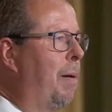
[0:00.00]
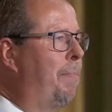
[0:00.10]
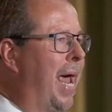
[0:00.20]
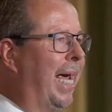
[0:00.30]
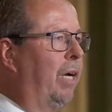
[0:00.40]

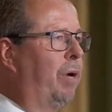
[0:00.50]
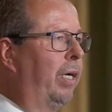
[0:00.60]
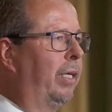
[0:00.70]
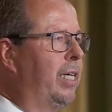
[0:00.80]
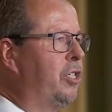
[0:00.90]
banking
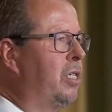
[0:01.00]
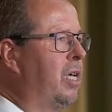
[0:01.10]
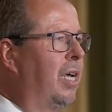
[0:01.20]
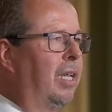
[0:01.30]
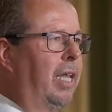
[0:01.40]
regulations
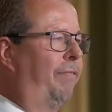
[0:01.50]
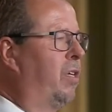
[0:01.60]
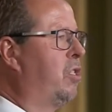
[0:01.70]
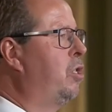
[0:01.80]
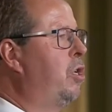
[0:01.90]
left
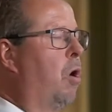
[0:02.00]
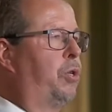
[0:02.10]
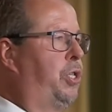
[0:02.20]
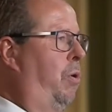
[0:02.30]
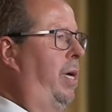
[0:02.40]
us no
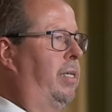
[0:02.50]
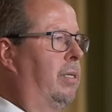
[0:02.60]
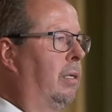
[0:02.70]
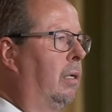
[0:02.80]
choice.